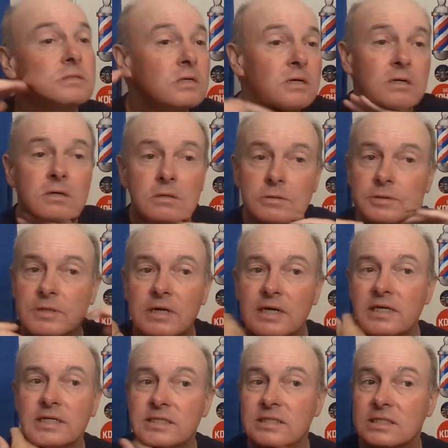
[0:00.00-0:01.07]
Oh,
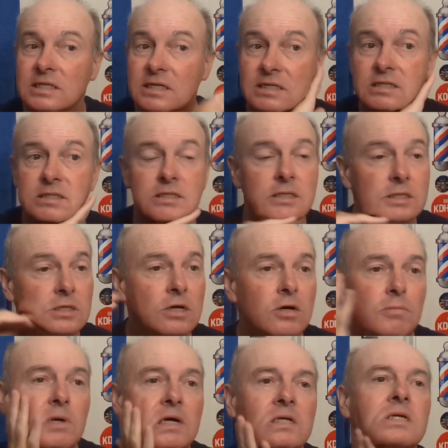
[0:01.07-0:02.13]
nice, nice, nice.
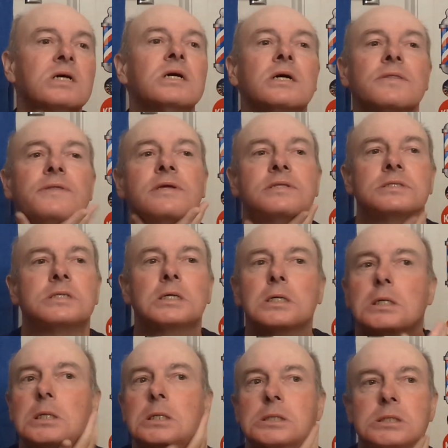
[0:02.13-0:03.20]
Oh my God, that's
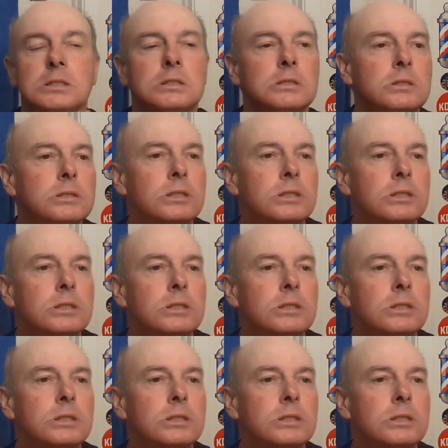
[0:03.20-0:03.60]
nice.